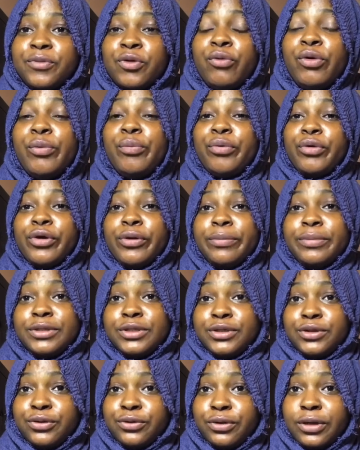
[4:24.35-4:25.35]
will
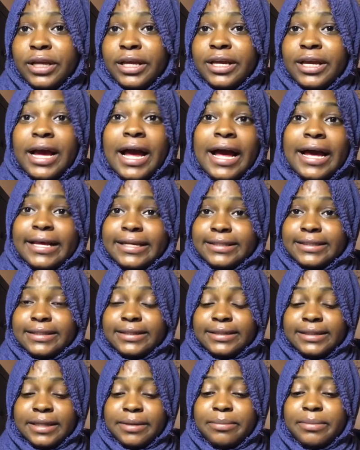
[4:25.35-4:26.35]
promise you, like
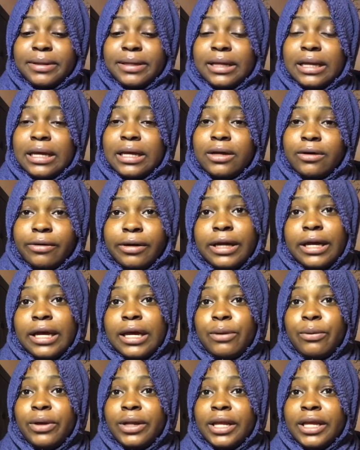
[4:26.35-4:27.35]
guys, they be like,
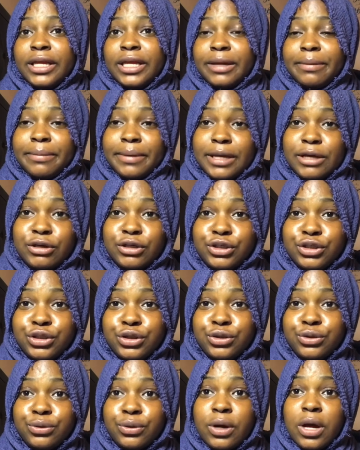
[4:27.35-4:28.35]
okay, when I get married
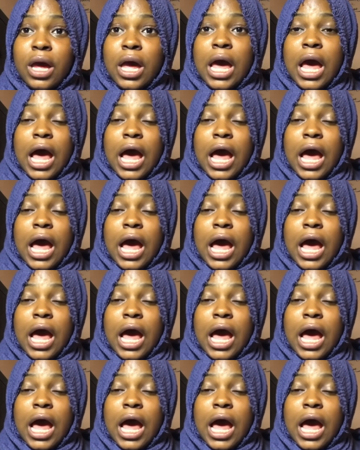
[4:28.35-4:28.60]
to you,